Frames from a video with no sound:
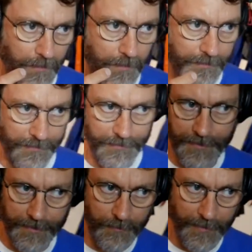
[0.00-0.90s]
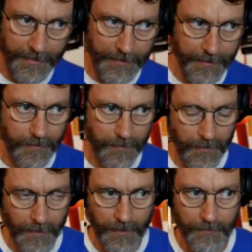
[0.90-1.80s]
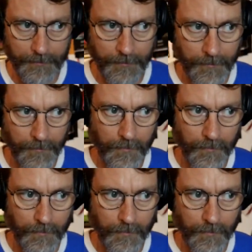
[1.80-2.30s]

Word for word: you're in the incubator um,